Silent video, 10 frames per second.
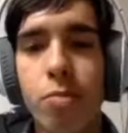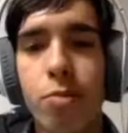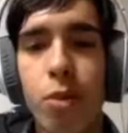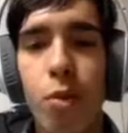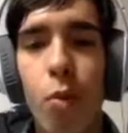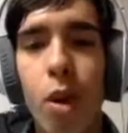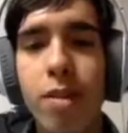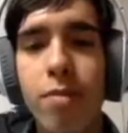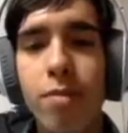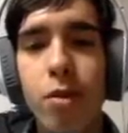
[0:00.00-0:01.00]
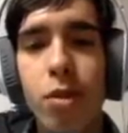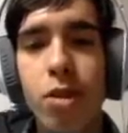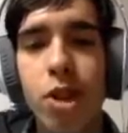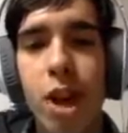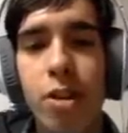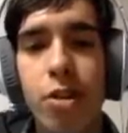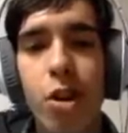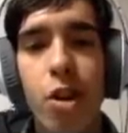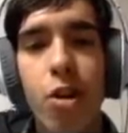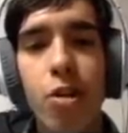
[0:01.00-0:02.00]
put 1 fuel ejector
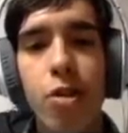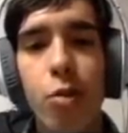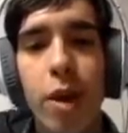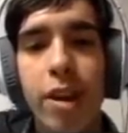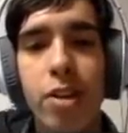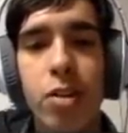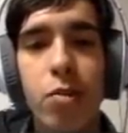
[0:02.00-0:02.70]
all the way to the